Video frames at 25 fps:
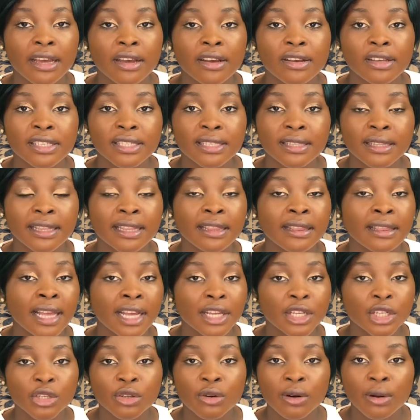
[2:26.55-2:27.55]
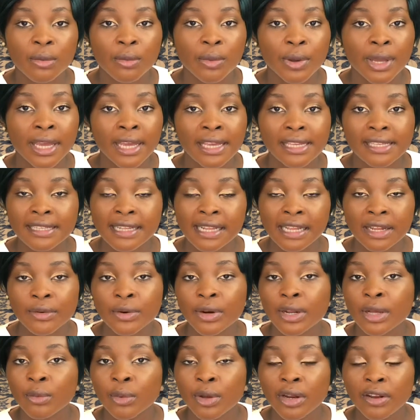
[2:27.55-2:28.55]
because natural way is
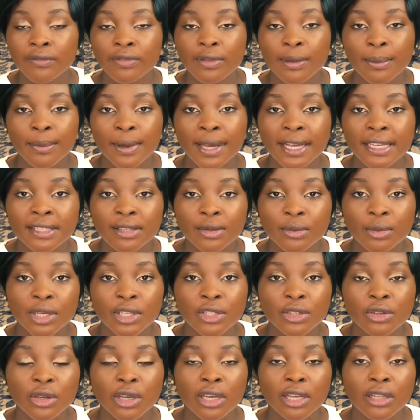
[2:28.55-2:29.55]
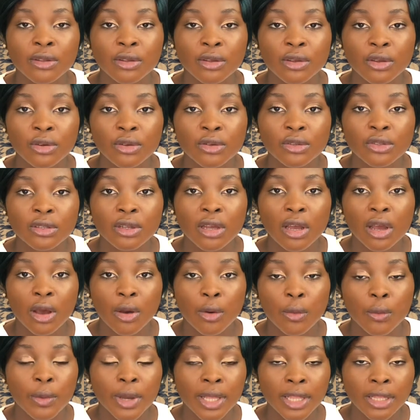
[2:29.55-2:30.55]
literally one of the best ways you can use
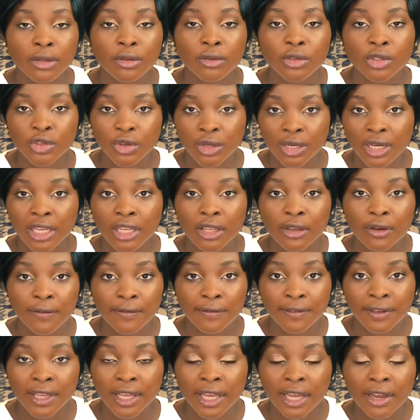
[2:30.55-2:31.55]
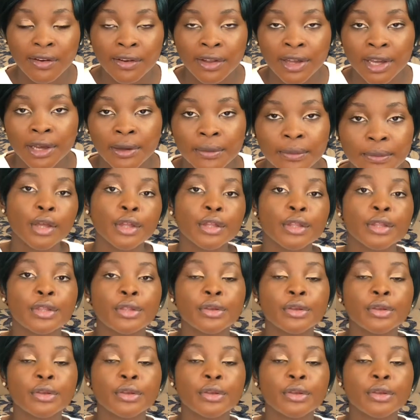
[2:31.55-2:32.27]
when treating your V area.